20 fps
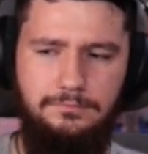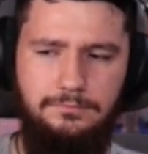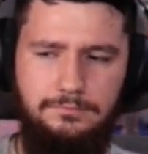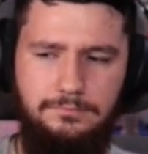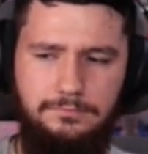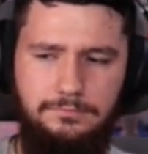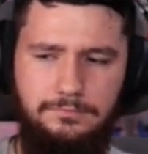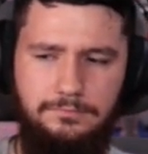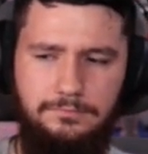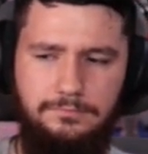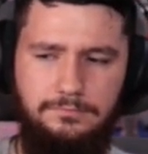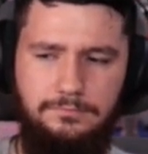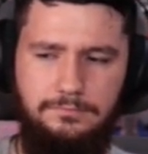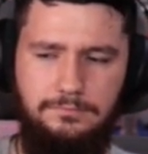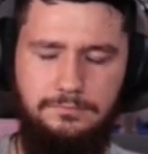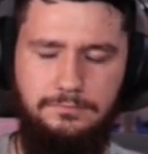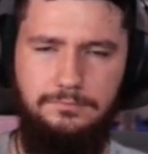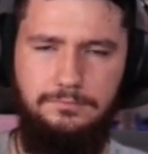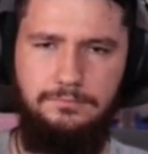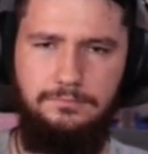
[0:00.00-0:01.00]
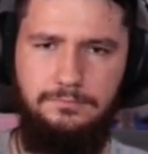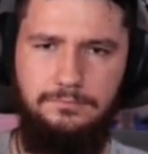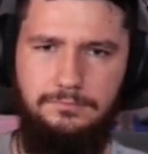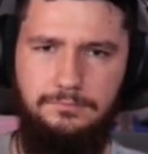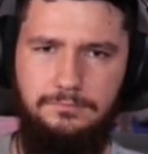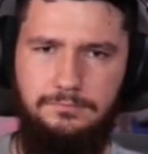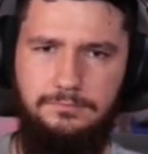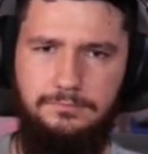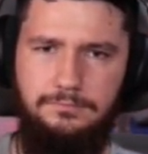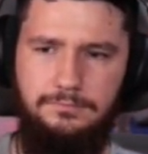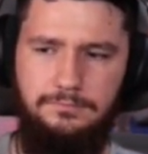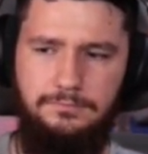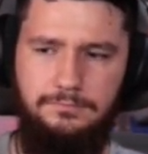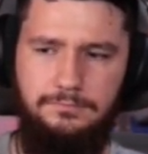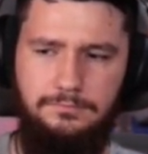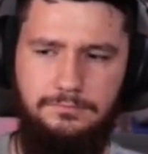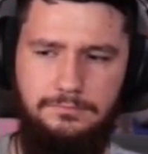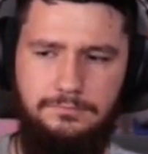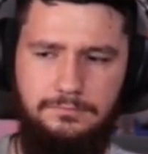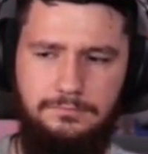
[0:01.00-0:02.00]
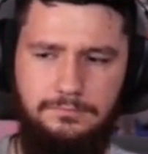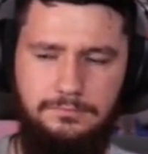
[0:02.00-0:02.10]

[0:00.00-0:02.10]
(not speaking)